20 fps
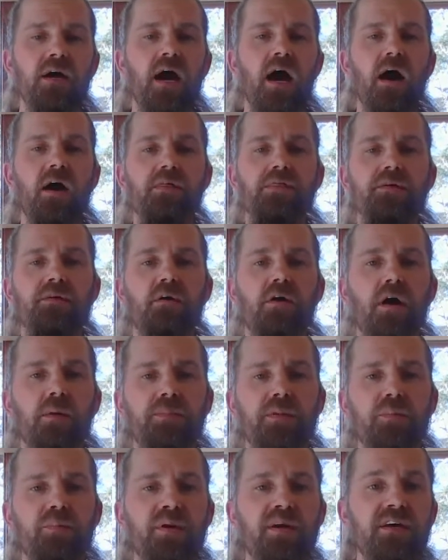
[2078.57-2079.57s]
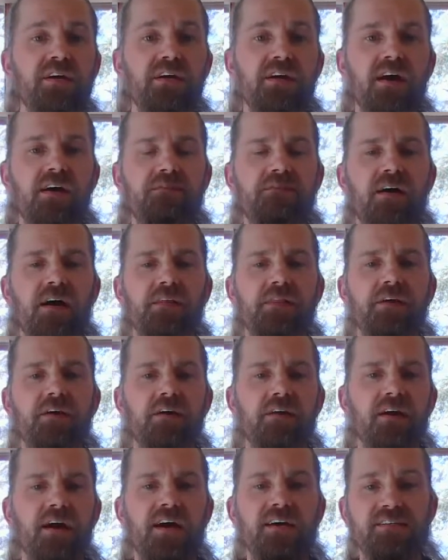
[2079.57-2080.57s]
I'll throw up the PDF on
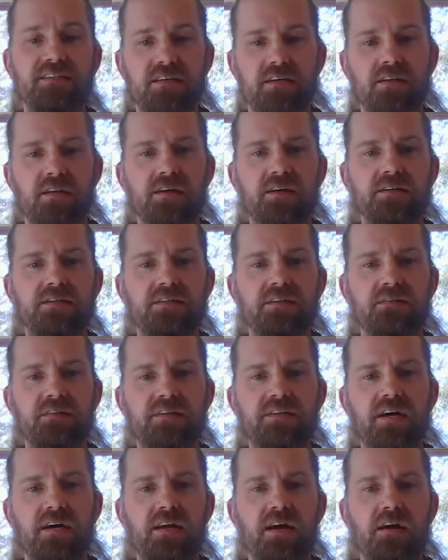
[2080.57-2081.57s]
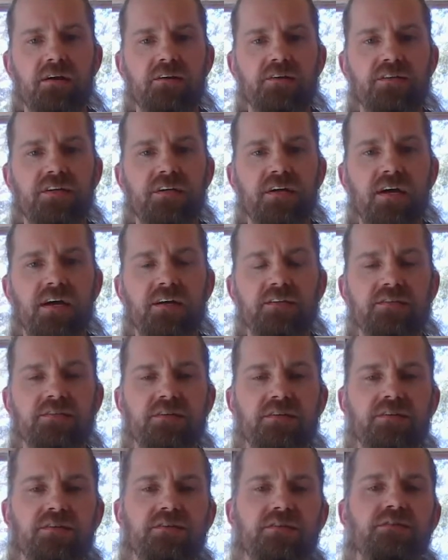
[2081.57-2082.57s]
there that has the list of the 10 energy
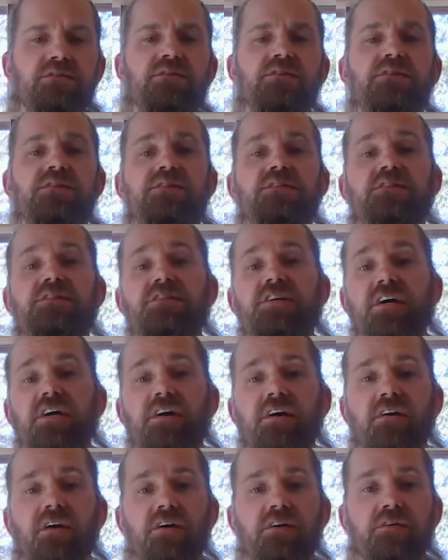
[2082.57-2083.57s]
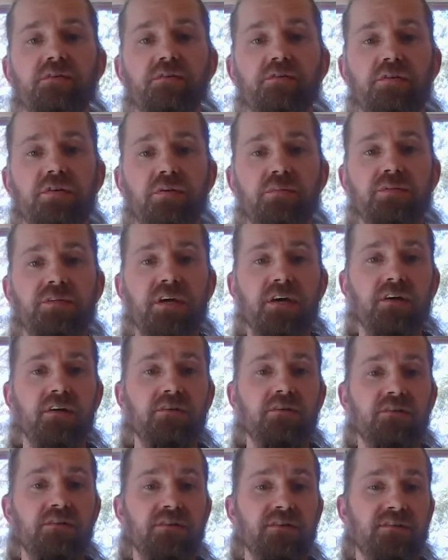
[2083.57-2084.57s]
enhancers. You can check out our YouTube channel,
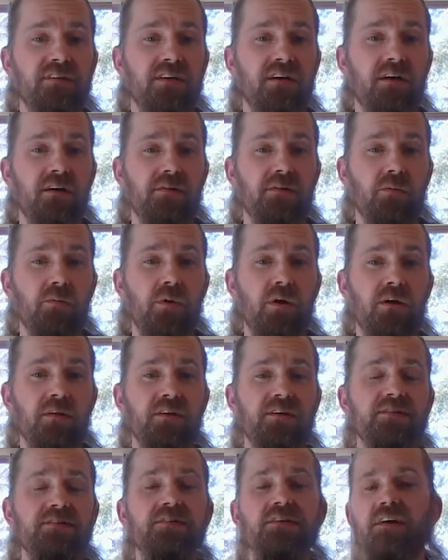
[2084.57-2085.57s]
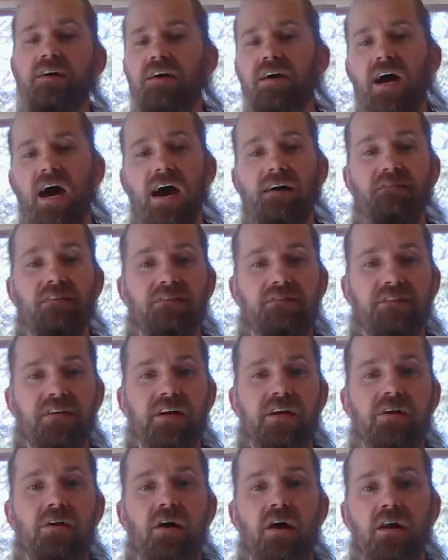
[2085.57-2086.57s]
Clean Slate Health and Wellness. I have a
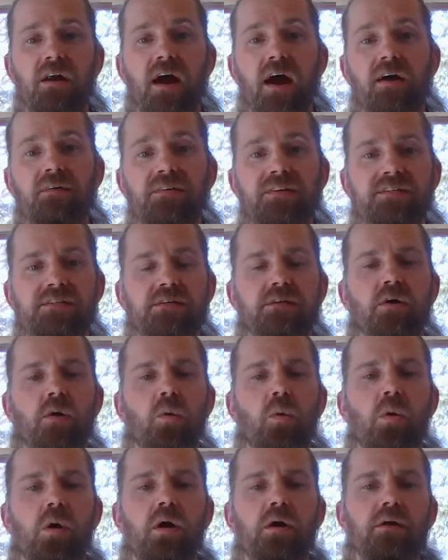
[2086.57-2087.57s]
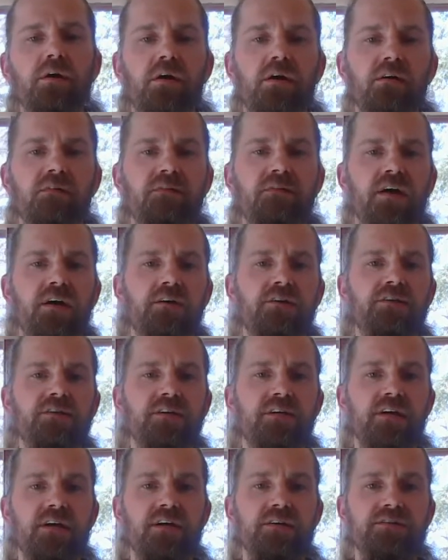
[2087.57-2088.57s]
video on every single one of the energy
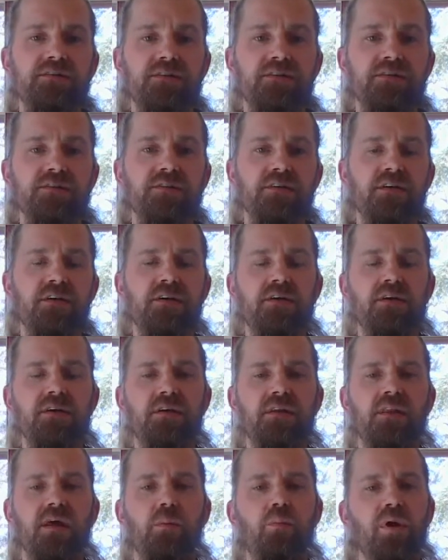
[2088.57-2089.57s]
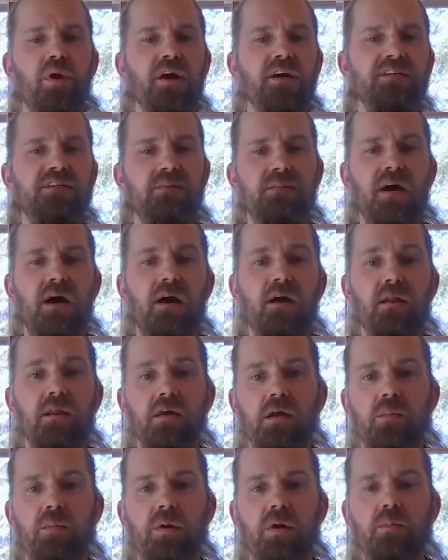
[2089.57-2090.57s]
enhancers that breaks them down a
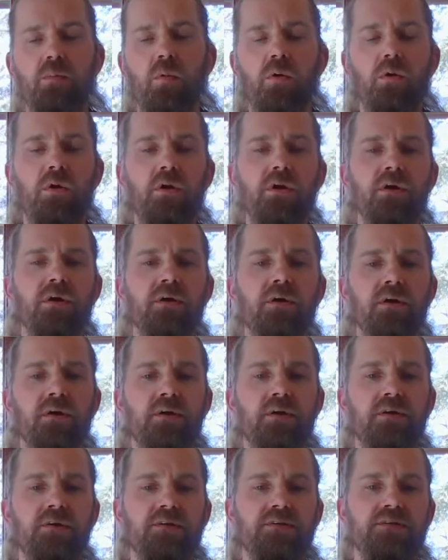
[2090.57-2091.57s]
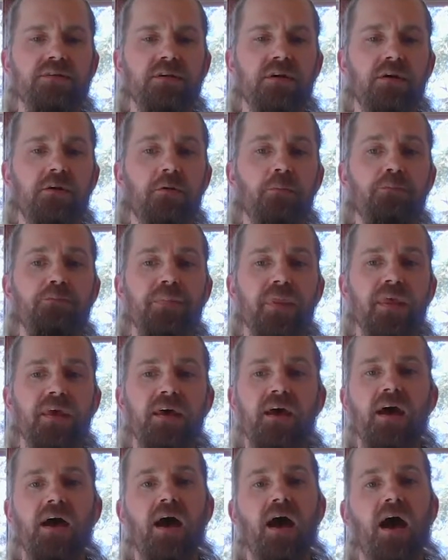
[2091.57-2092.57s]
little bit more. So
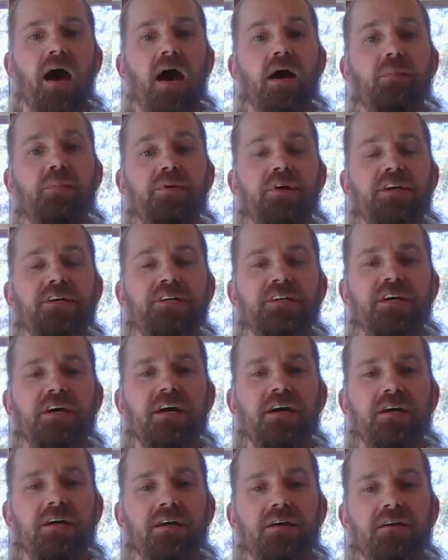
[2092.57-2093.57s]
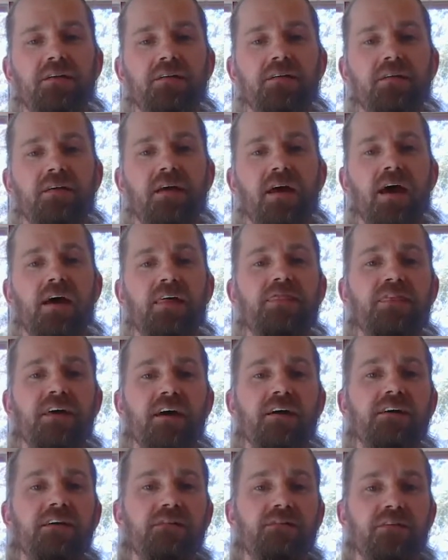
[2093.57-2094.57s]
I appreciate and
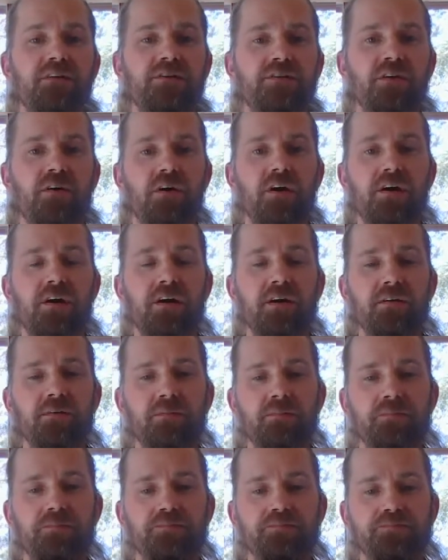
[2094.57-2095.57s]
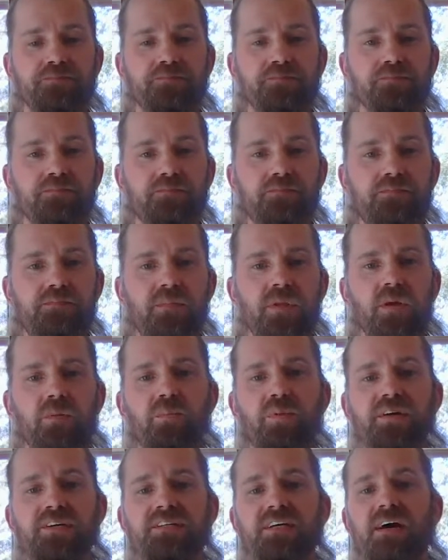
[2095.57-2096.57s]
thank you for joining.
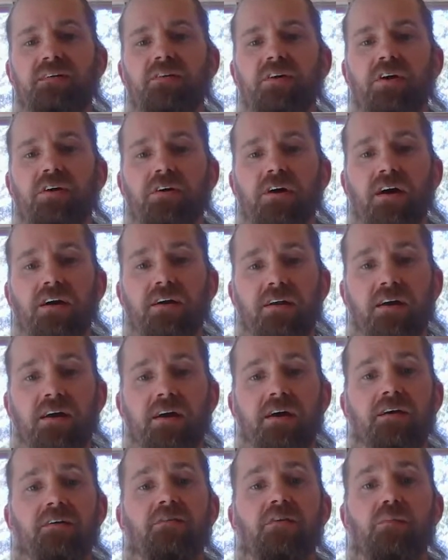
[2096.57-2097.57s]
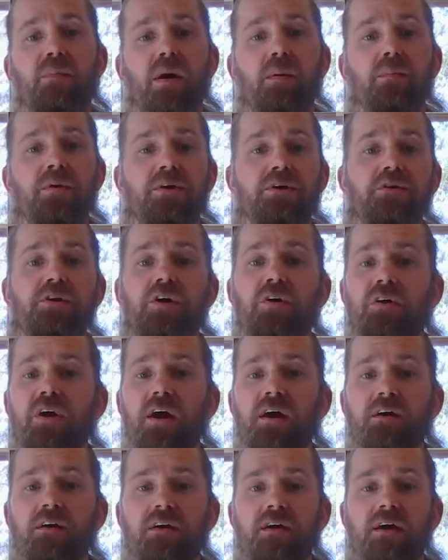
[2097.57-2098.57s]
Please have a great day. And remember, you
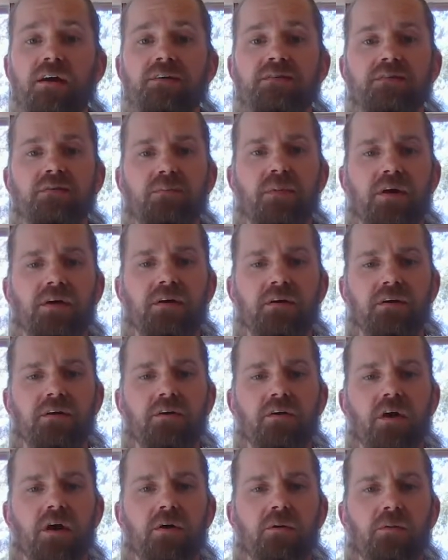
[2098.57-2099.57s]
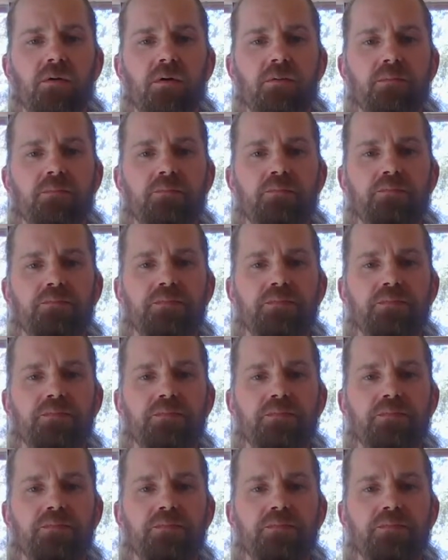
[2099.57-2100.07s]
create your day, so make it a great one.